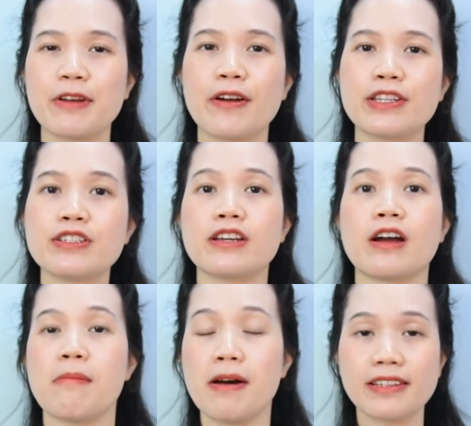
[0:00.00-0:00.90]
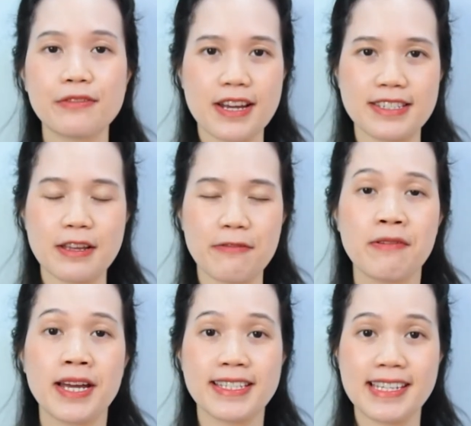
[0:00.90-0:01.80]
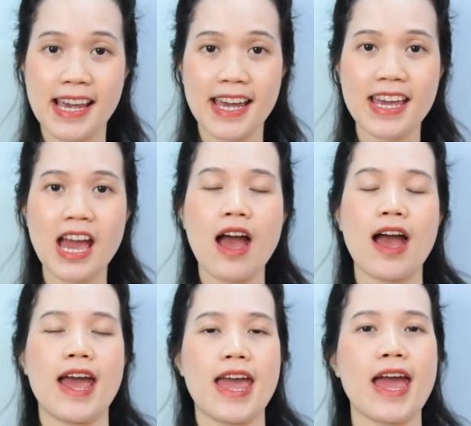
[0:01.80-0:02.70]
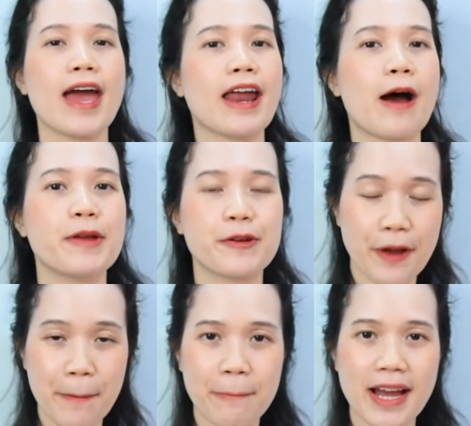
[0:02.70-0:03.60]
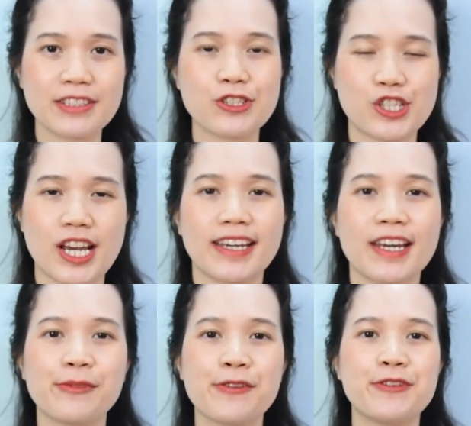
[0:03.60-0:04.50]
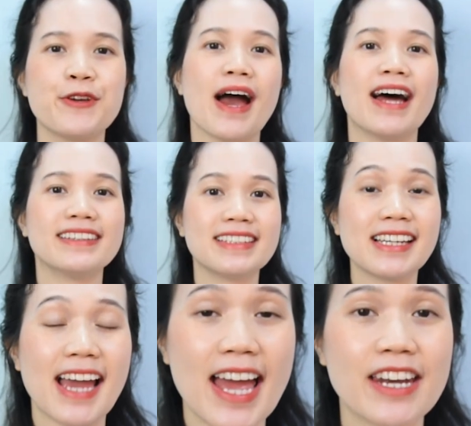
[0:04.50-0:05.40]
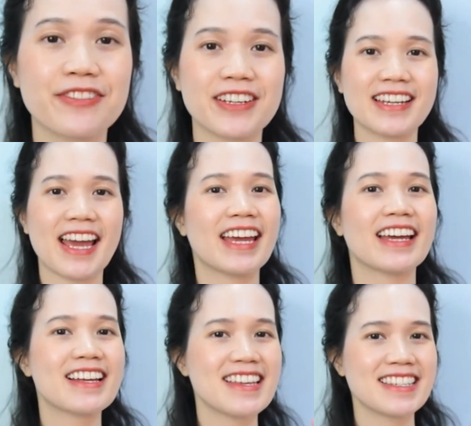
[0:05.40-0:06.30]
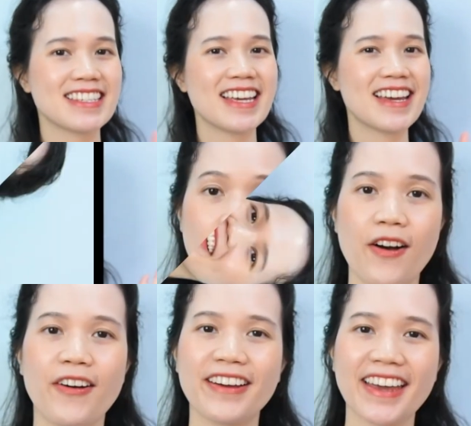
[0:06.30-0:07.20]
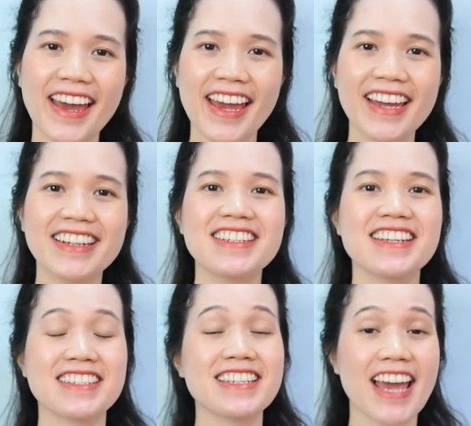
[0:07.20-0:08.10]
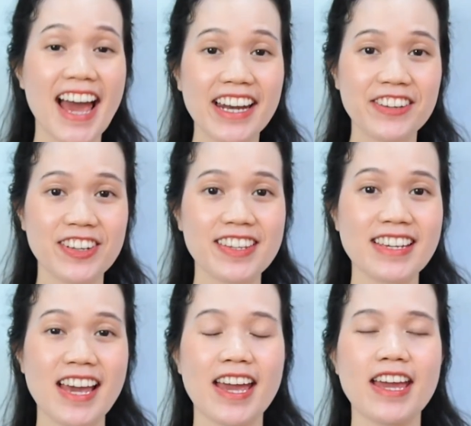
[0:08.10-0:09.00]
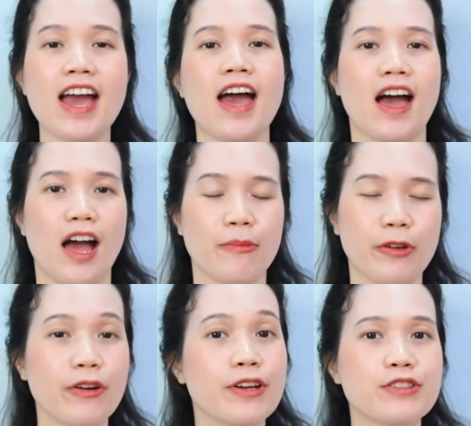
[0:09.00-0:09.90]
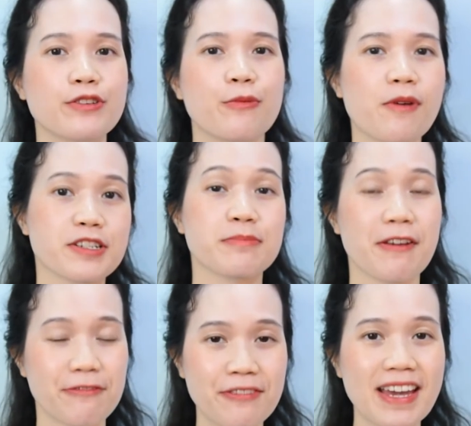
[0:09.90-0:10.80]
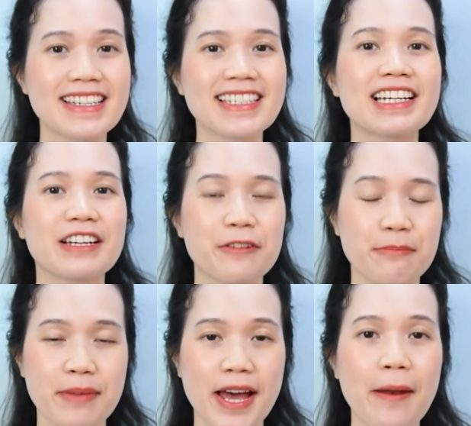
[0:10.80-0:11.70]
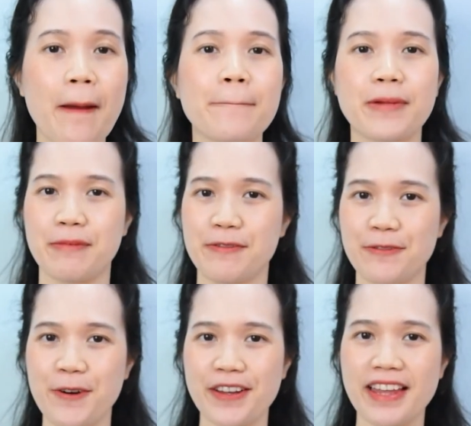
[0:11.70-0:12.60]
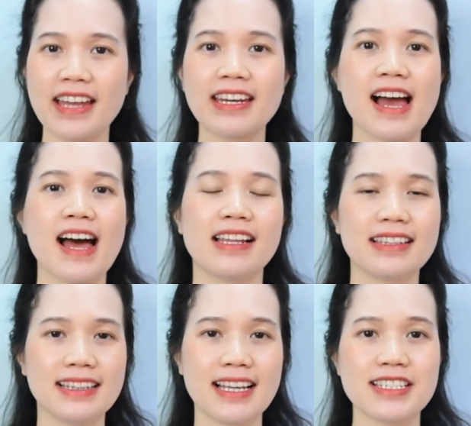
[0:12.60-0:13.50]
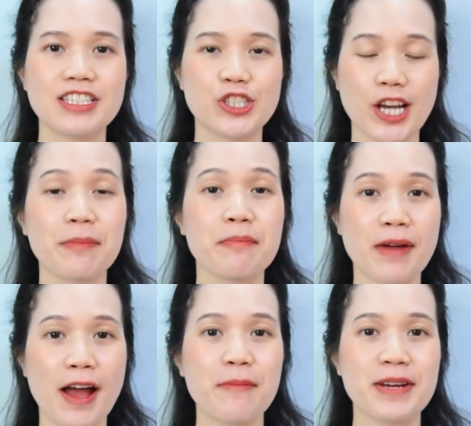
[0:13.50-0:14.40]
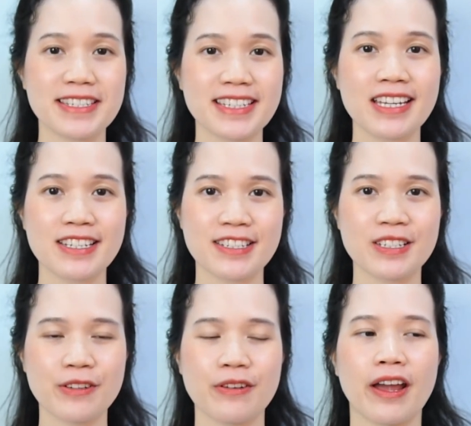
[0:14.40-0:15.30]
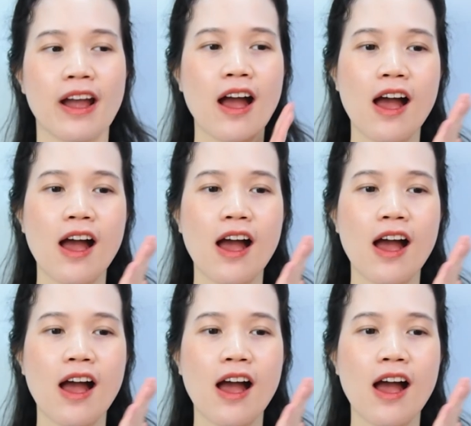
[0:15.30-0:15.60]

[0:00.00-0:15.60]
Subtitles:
going to go about the rest of my day and I'll be right back to check in with you at the end of the day. See ya! Okay, this is the end of the day. I'm going to wash my face and go to bed, but before that, let's check how my skin is doing.